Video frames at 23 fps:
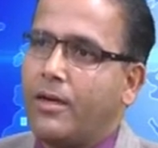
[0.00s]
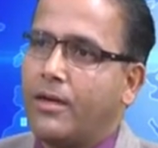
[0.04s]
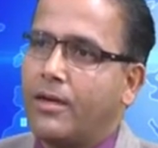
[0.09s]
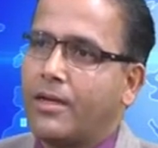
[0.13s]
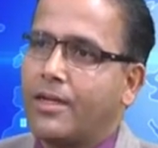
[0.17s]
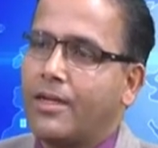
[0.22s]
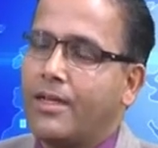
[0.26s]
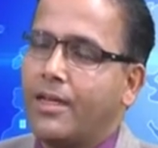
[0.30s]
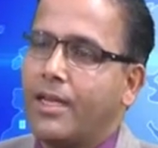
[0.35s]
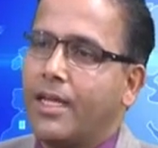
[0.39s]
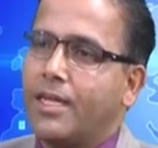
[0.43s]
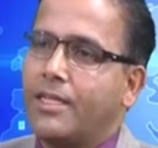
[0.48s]

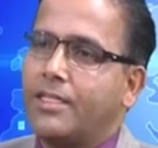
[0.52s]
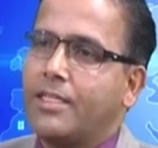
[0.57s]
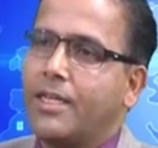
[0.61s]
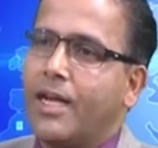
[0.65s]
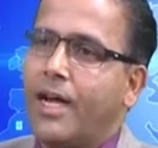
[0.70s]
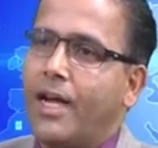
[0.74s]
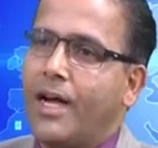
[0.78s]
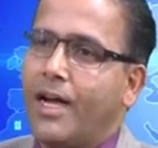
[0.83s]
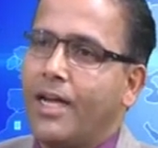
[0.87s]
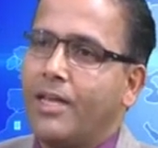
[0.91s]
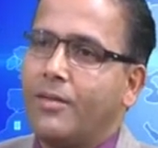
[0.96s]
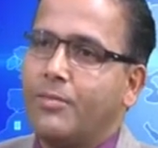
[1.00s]
creating
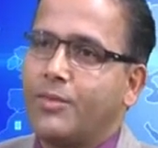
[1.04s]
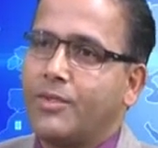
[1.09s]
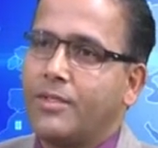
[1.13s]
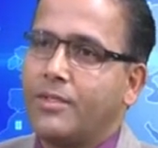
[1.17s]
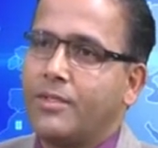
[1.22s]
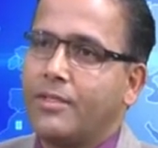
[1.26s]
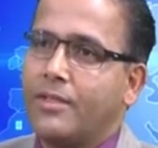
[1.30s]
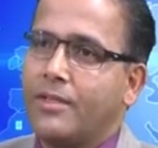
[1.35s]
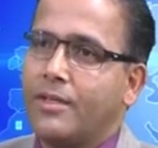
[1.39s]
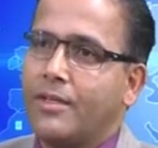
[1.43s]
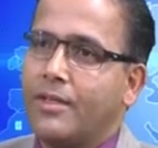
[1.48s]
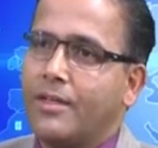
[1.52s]

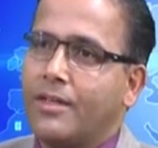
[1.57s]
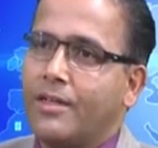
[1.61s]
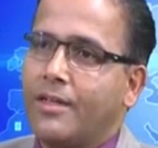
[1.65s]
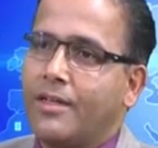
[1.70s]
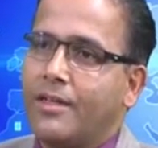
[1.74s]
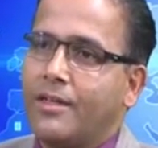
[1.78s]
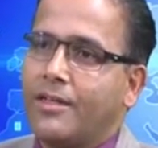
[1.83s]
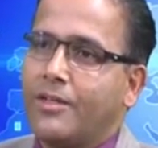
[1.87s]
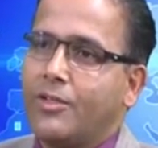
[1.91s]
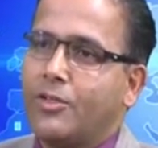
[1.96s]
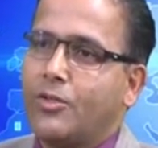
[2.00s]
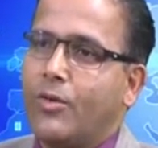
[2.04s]
hypes
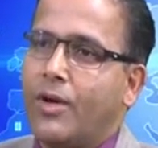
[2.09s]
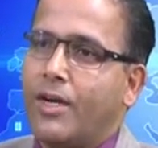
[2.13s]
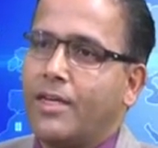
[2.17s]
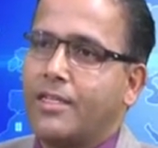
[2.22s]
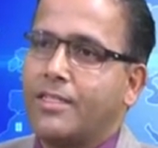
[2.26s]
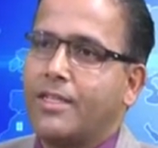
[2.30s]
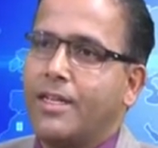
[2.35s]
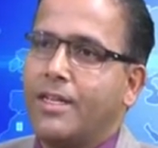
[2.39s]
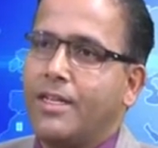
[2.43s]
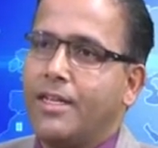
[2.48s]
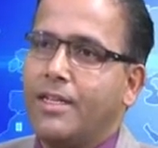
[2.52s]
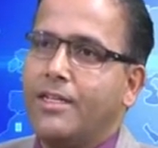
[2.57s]
towards
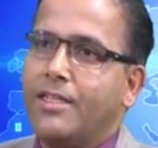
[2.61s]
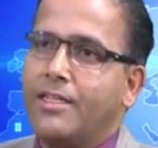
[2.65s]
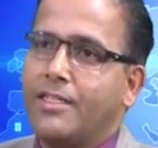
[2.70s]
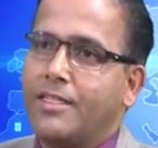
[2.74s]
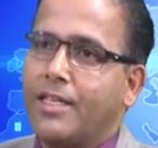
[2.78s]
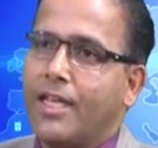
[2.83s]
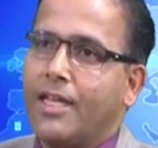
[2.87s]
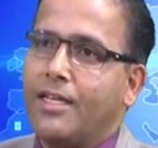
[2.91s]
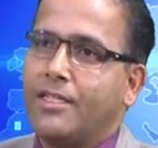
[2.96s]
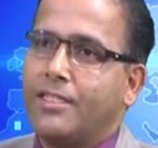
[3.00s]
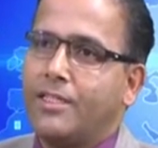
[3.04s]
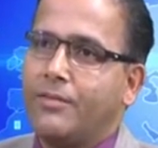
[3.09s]
an
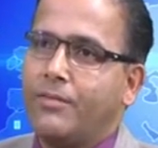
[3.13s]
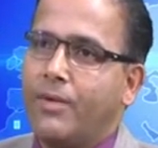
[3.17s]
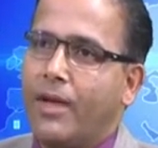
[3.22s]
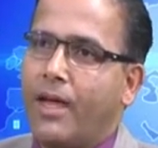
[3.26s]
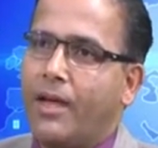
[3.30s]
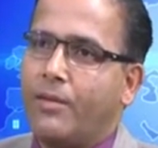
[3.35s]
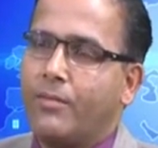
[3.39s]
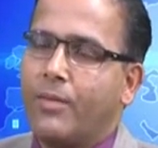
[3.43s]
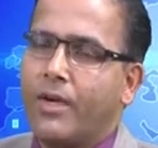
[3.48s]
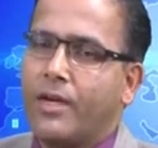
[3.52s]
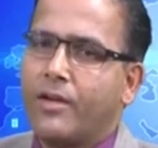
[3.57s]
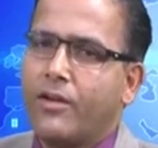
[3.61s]
initiative
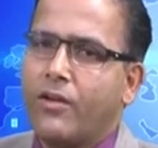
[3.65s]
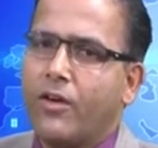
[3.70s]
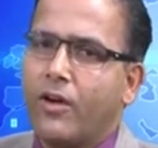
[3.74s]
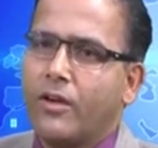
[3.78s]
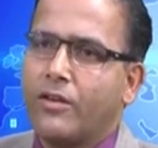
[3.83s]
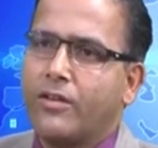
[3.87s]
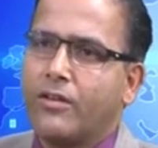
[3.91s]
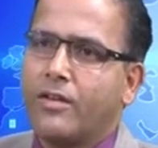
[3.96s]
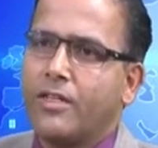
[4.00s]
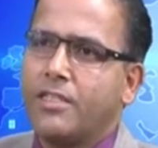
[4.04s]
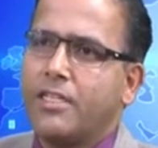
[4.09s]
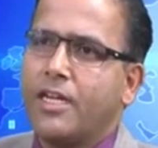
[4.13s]
and but
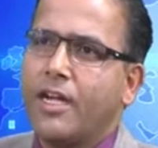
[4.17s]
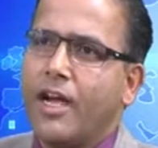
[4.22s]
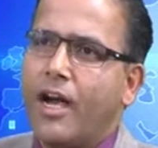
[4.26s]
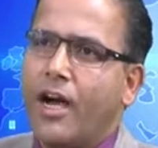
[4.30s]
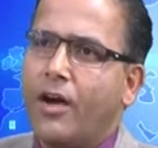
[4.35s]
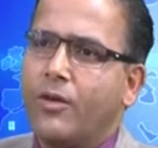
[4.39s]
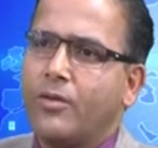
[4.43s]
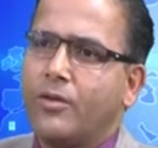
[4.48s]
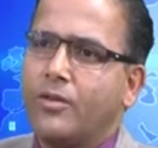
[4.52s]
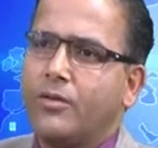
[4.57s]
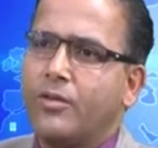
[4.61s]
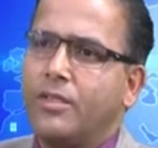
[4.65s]
not reaching
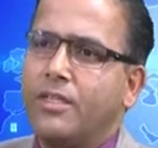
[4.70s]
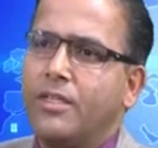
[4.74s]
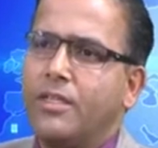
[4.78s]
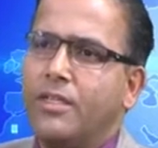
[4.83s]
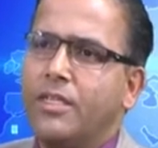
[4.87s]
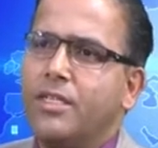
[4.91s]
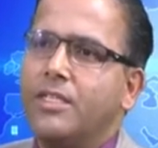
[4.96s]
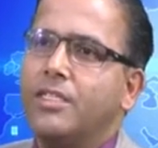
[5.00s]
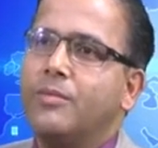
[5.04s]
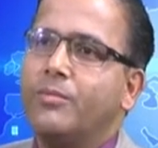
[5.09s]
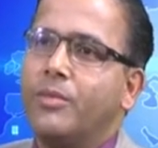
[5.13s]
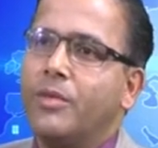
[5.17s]
out to the
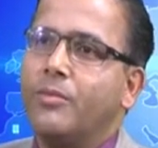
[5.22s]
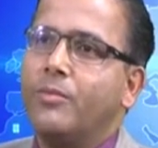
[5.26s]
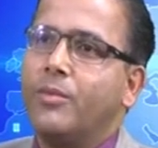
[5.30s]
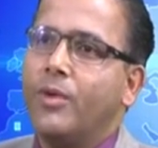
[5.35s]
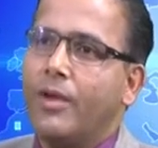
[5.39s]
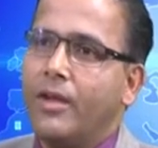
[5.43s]
needy people.